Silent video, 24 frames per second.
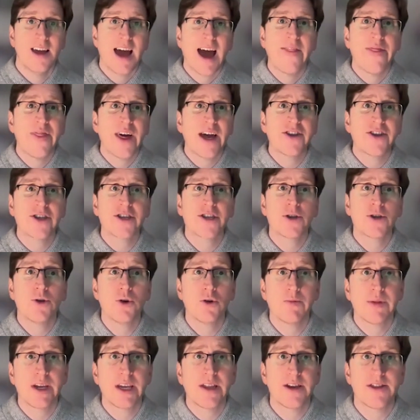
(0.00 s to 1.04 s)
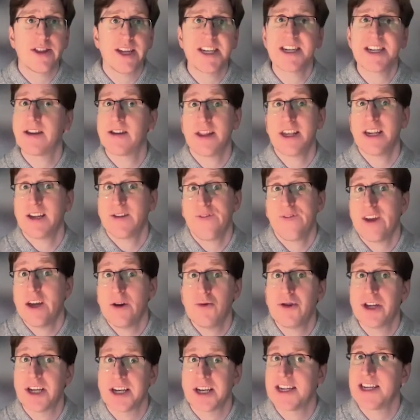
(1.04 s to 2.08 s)
And that just taught me that this
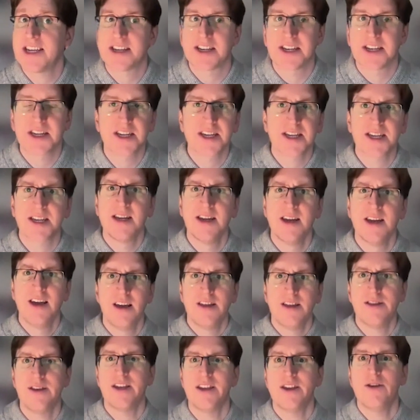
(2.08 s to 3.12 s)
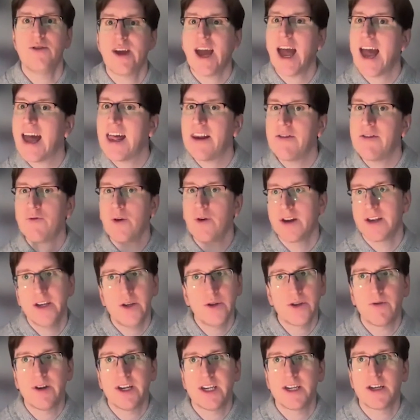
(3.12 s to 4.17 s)
field exists, that you can run
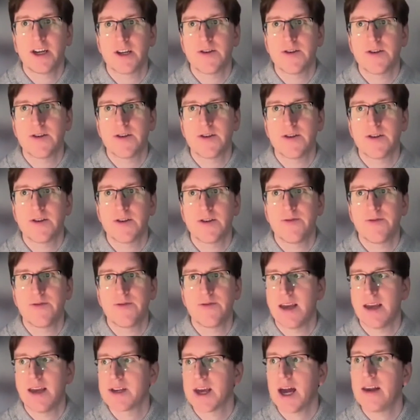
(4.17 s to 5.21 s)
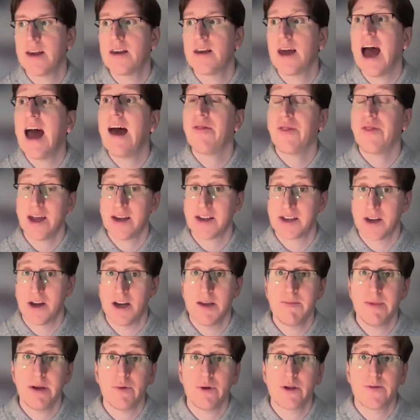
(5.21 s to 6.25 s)
user research for games. And at that time, it
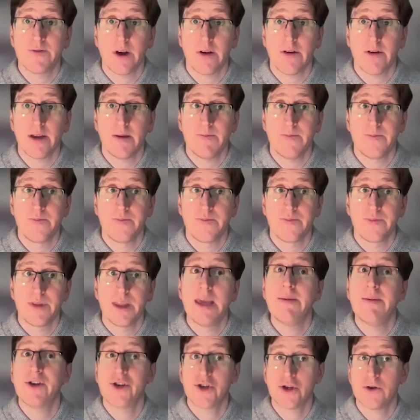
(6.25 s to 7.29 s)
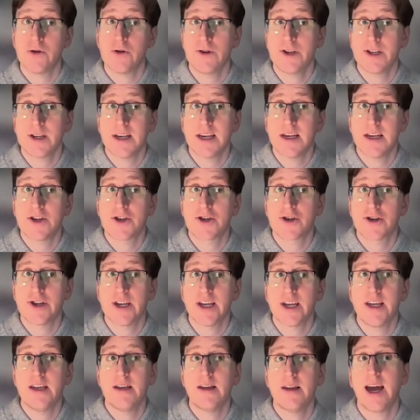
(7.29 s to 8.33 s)
was very immature as an
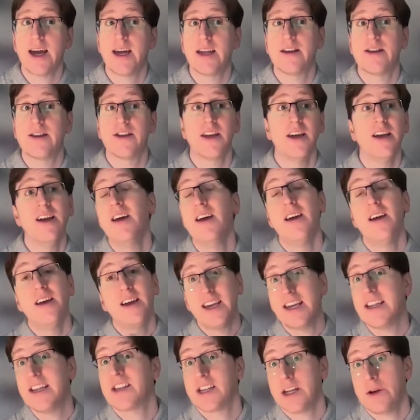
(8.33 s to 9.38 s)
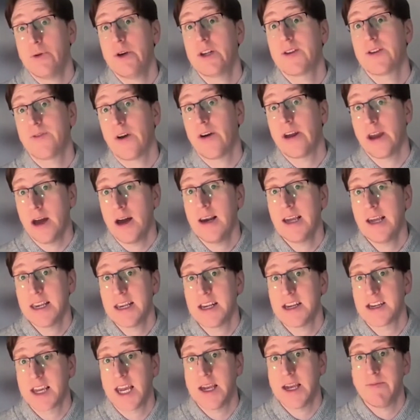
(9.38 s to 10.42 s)
industry, and it still is very early in
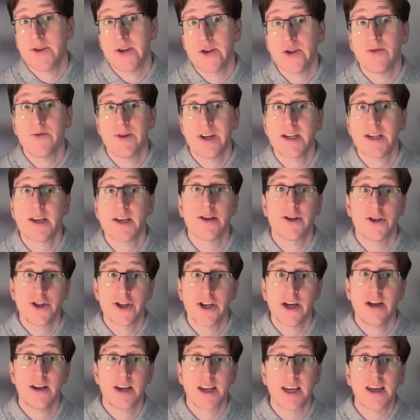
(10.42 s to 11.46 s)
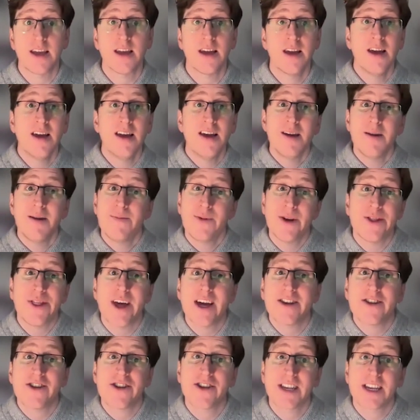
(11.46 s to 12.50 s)
its games user research journey. But
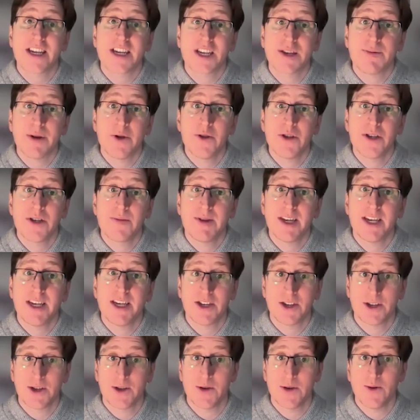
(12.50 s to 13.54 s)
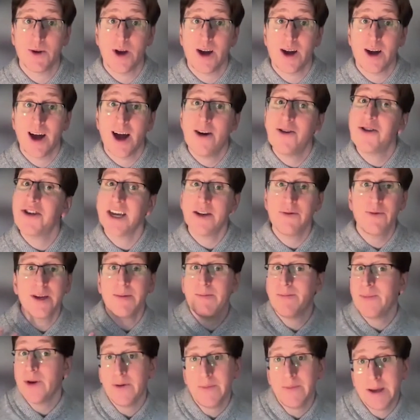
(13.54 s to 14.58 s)
that just exposed me to, okay, we can
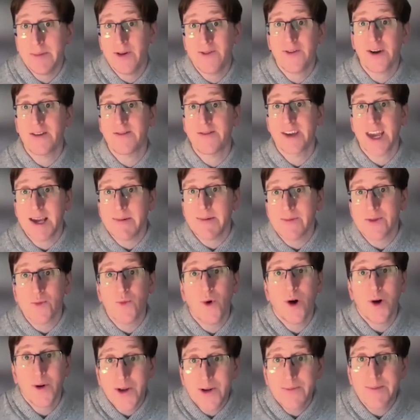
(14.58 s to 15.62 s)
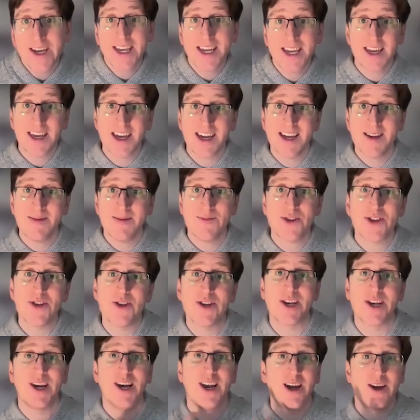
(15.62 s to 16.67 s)
put people in front of games while you're making games. You
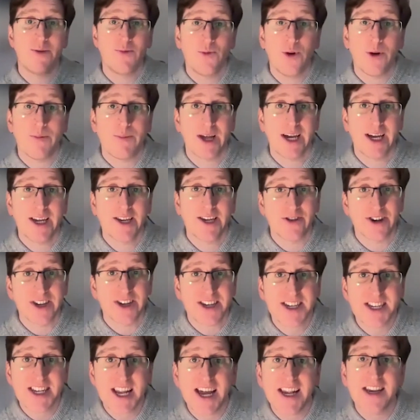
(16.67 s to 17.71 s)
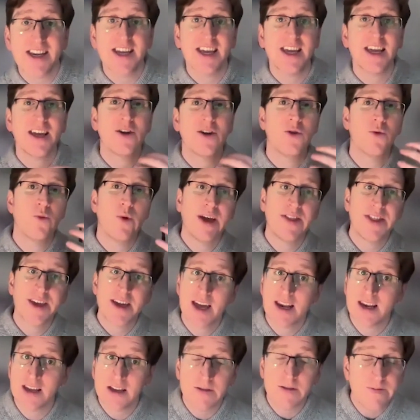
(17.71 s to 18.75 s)
can learn what players are understanding or where they're
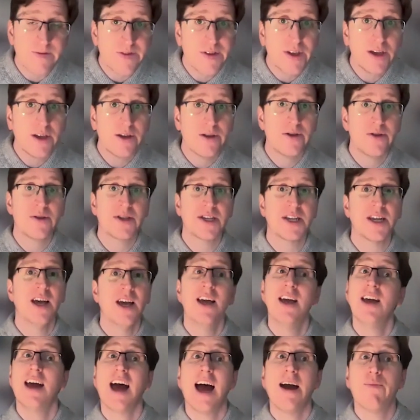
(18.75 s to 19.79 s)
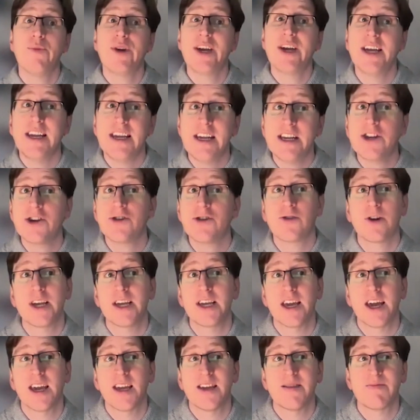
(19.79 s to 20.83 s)
getting confused, and we can iterate
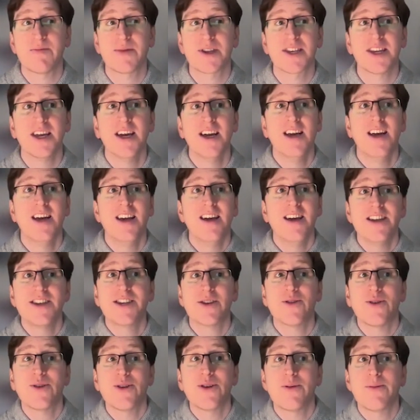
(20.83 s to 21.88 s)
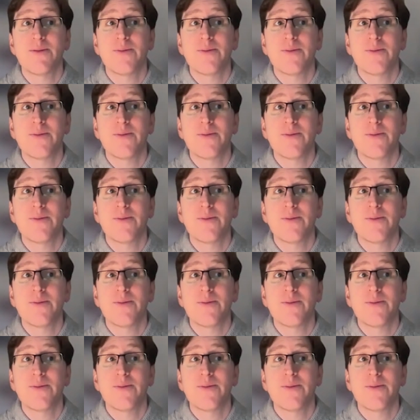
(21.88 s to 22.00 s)
games. So